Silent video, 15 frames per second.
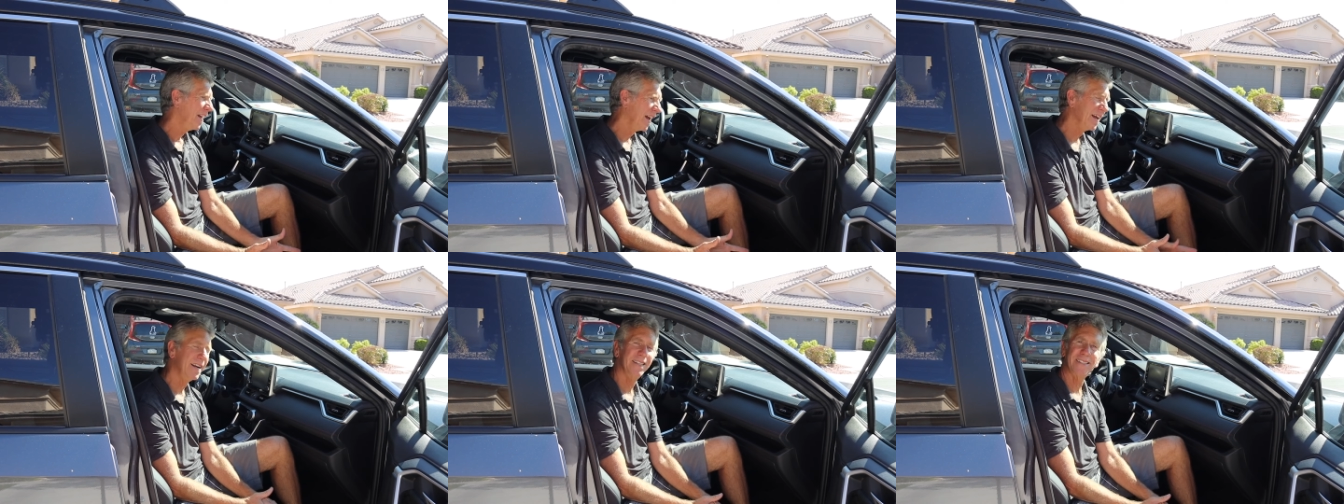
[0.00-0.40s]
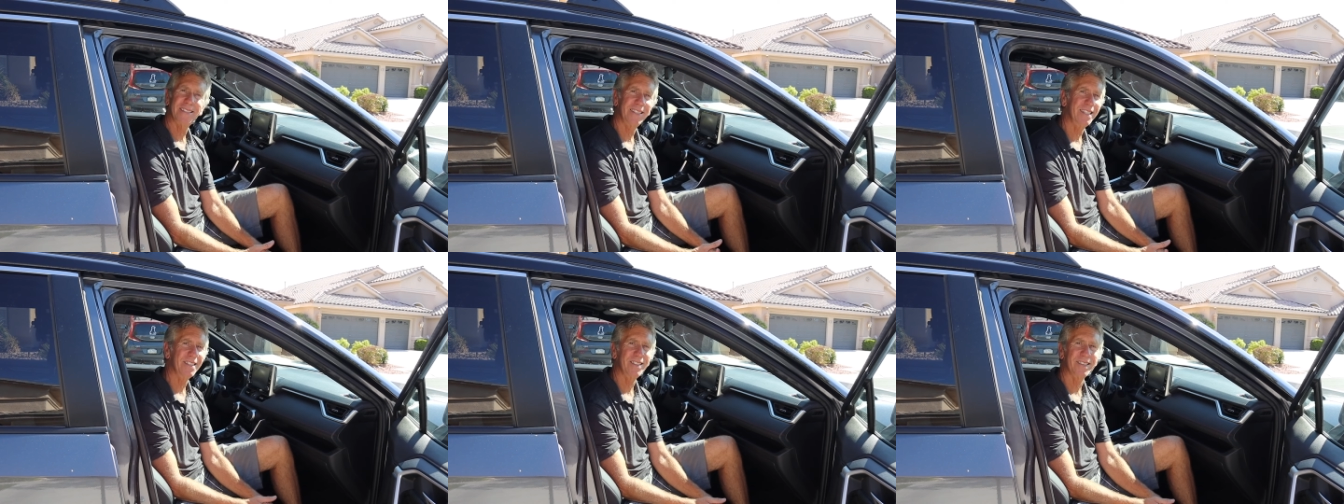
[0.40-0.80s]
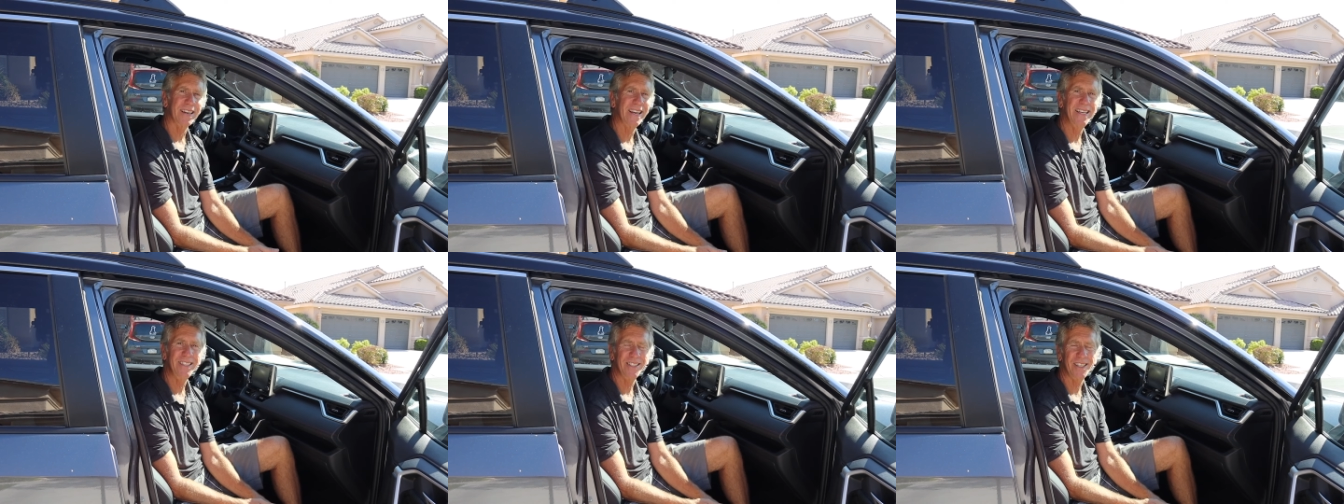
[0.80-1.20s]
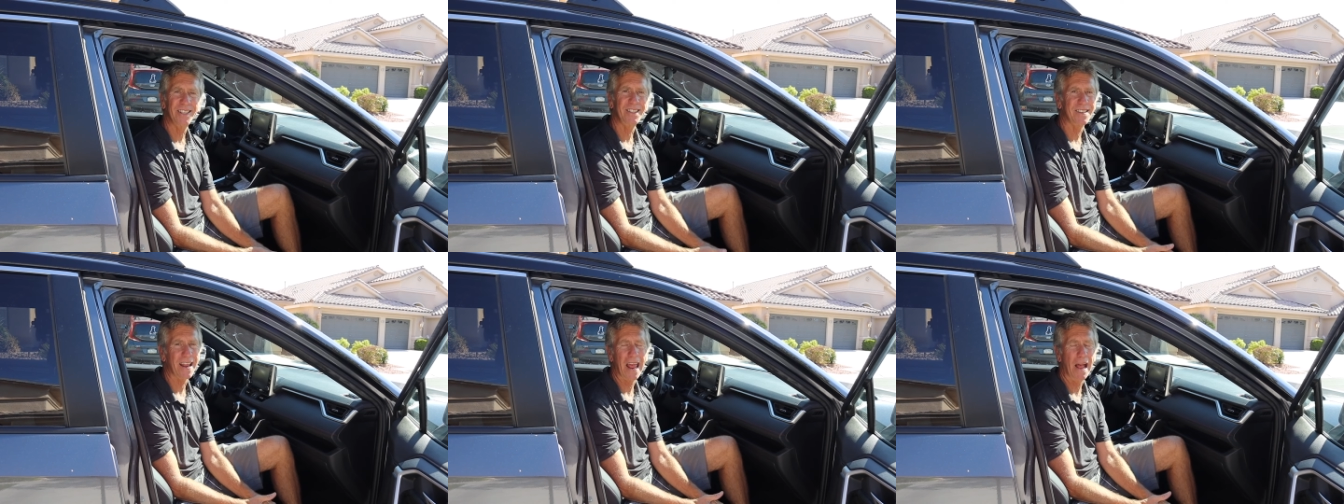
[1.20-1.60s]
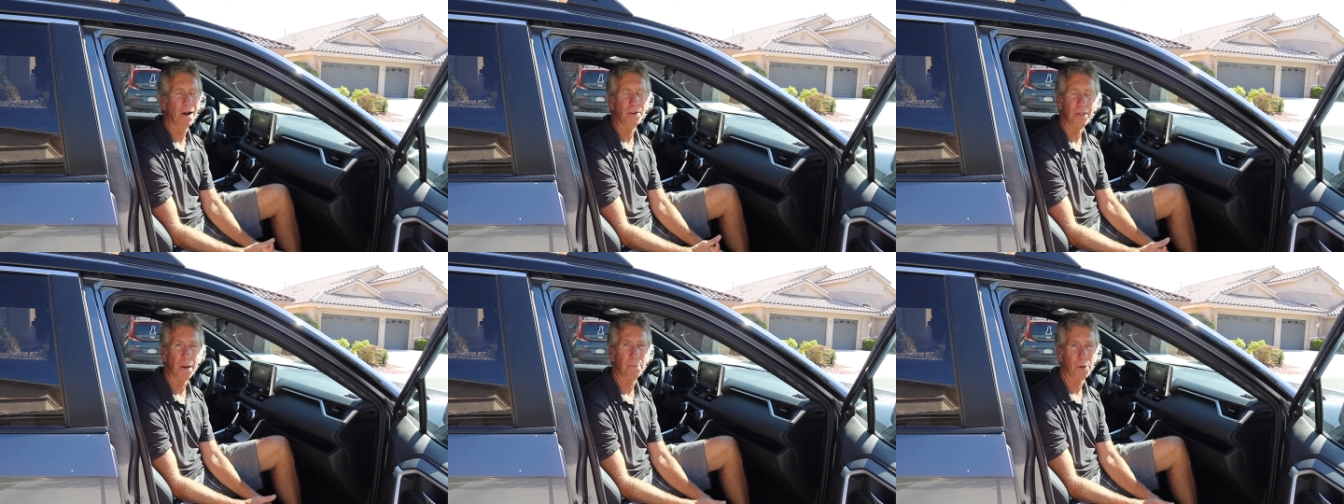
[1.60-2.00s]
And it's just
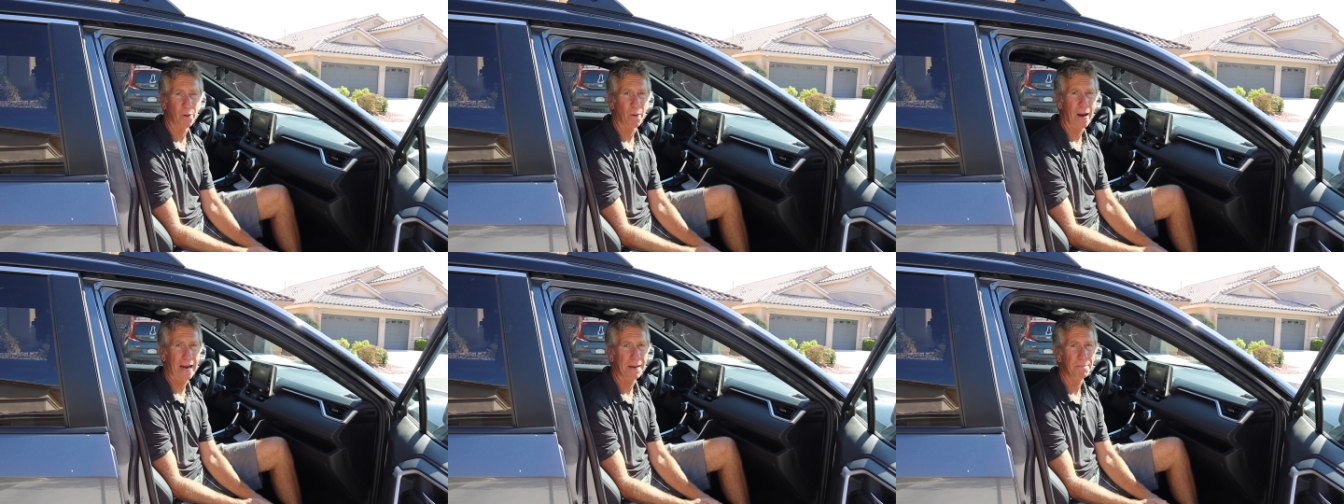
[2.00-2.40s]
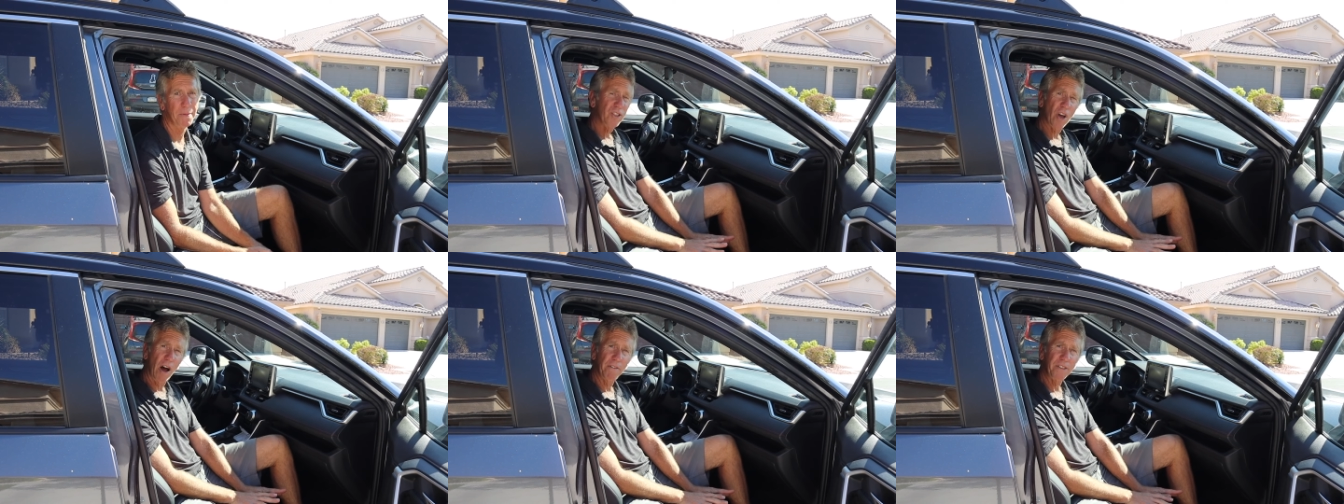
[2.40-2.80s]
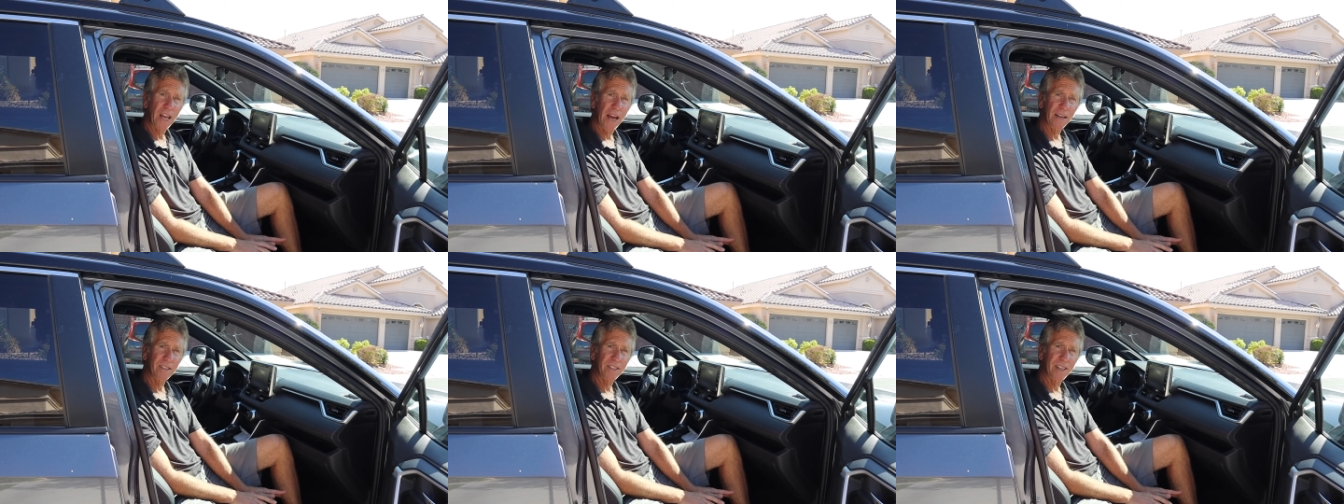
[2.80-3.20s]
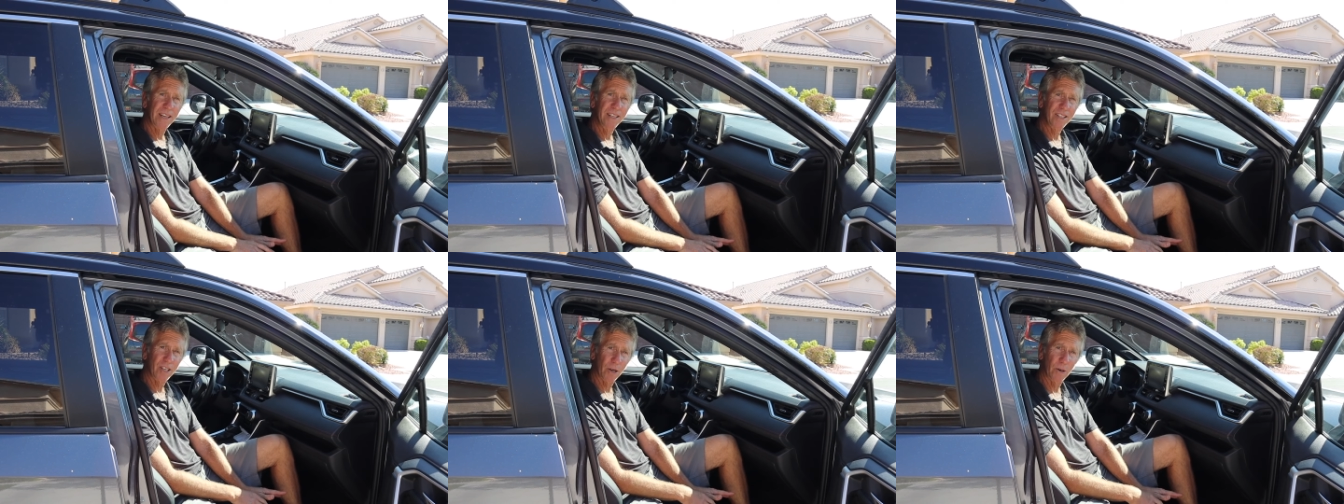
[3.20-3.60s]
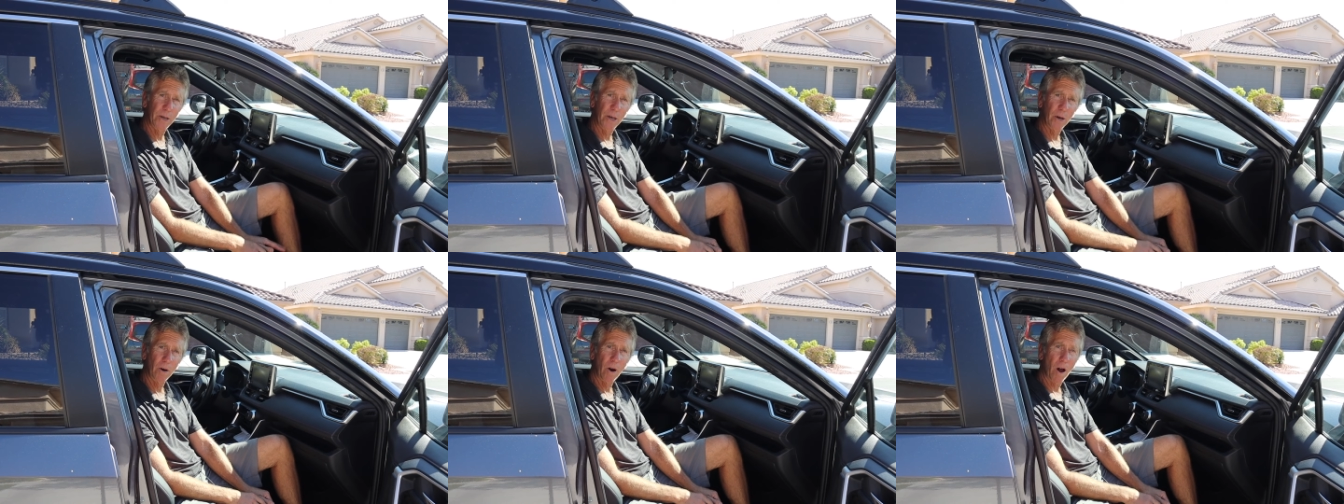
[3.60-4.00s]
held up great. Softex
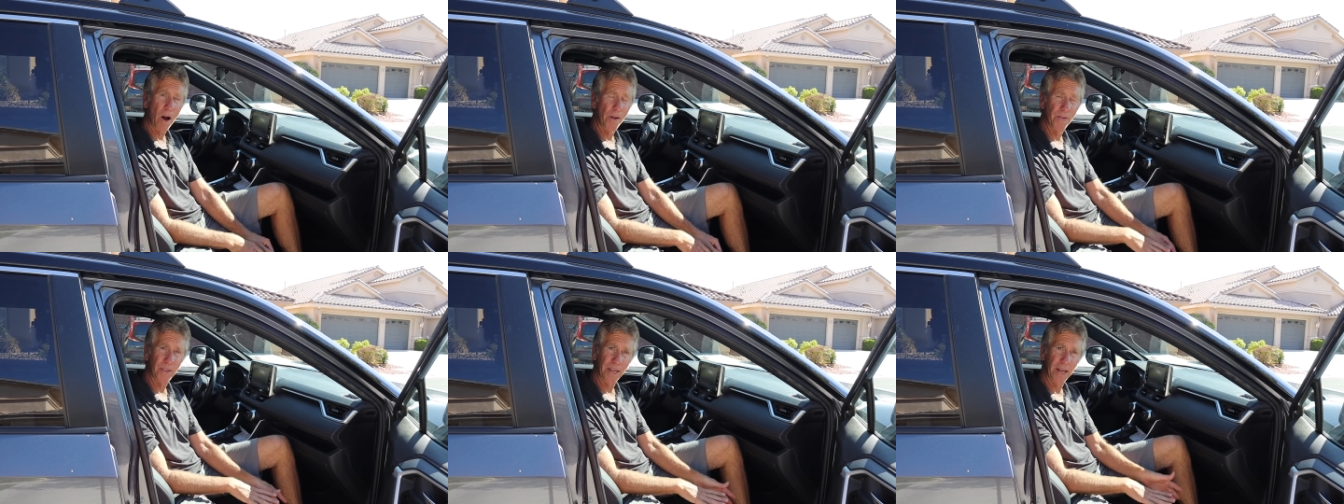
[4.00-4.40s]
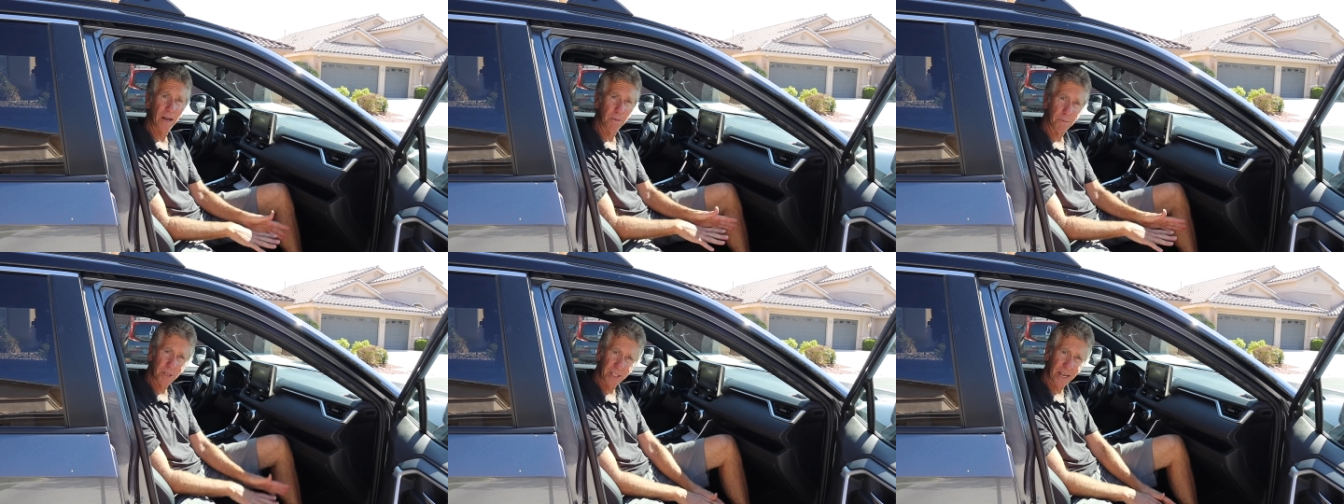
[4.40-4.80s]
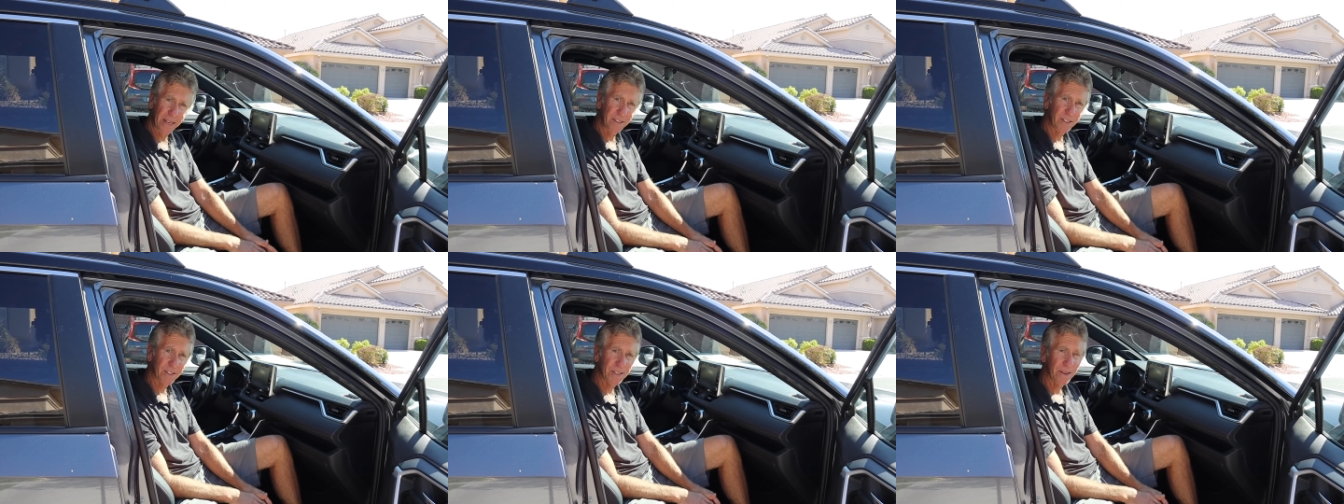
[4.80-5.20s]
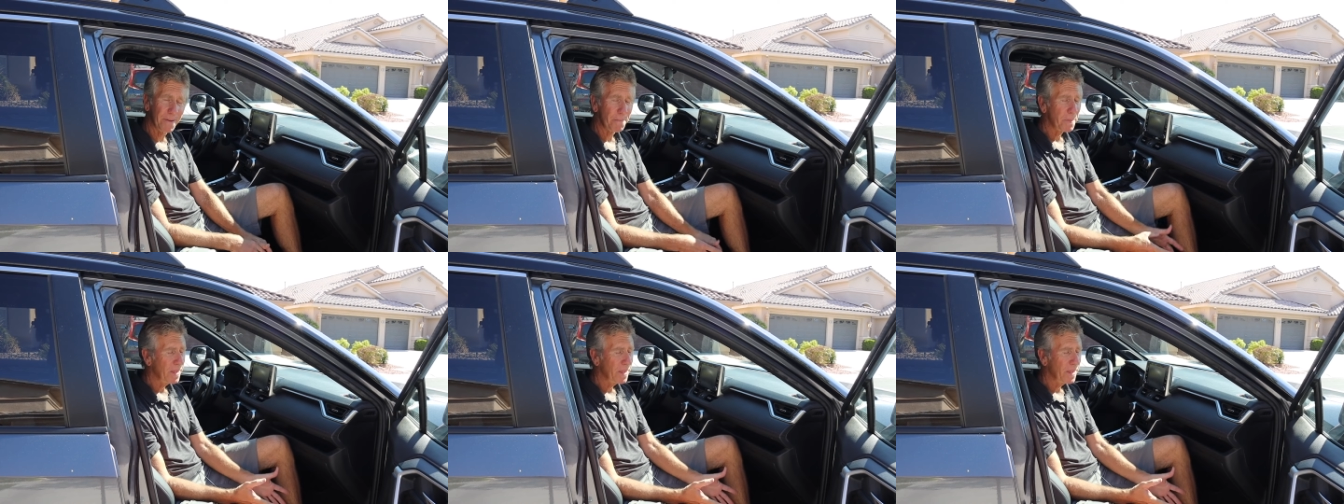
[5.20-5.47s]
interior on the seats.